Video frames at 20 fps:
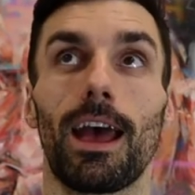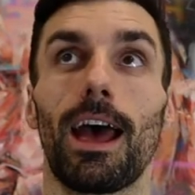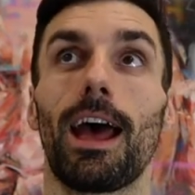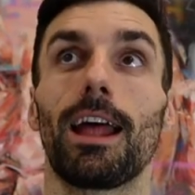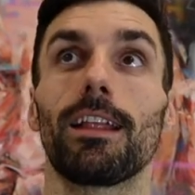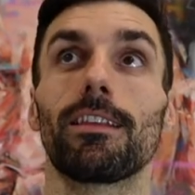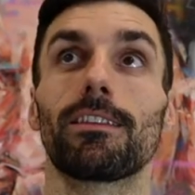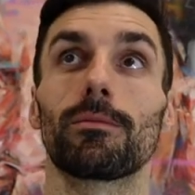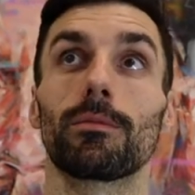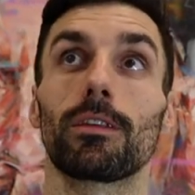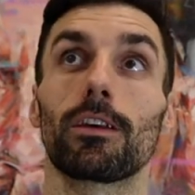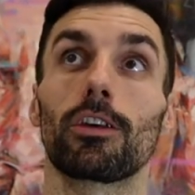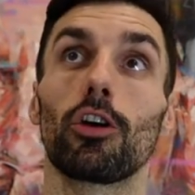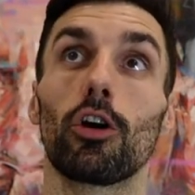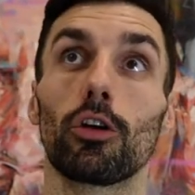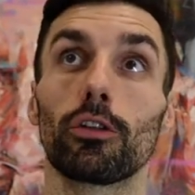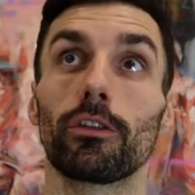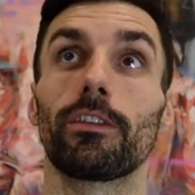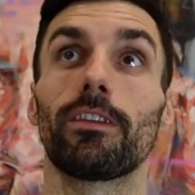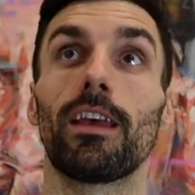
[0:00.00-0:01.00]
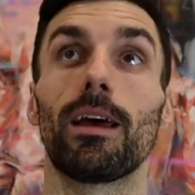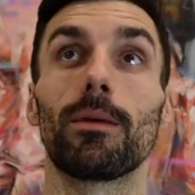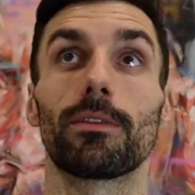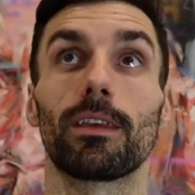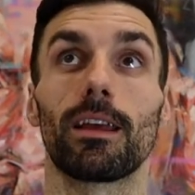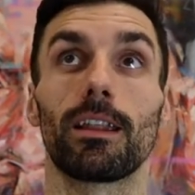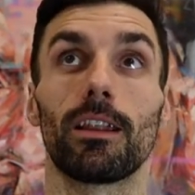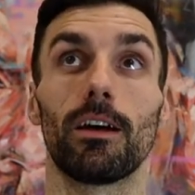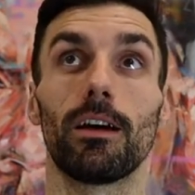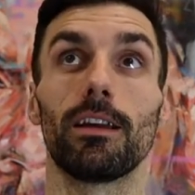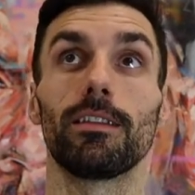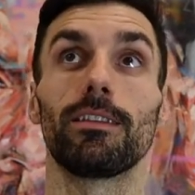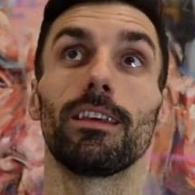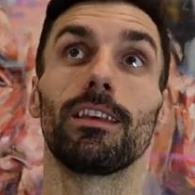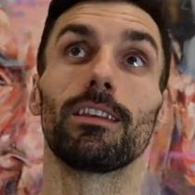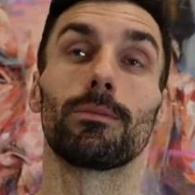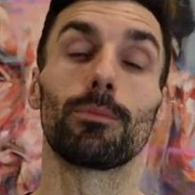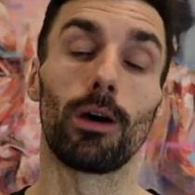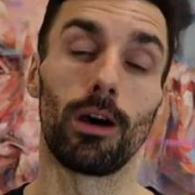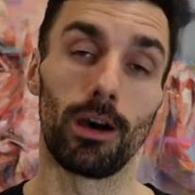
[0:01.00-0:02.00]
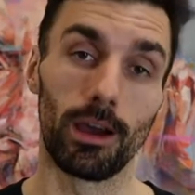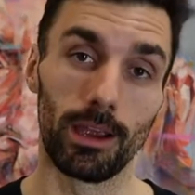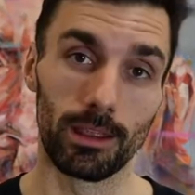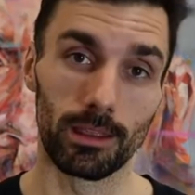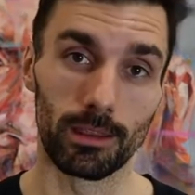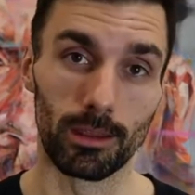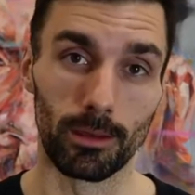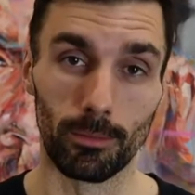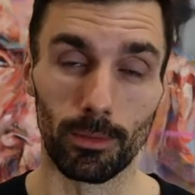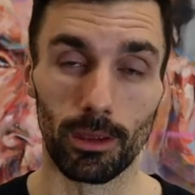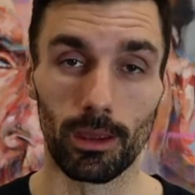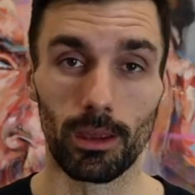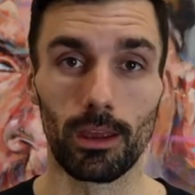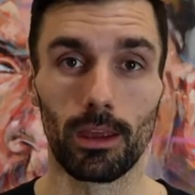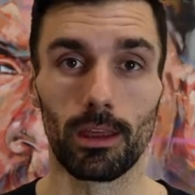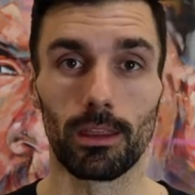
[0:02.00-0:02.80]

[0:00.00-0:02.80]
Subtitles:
and some of the concepts and ideas behind them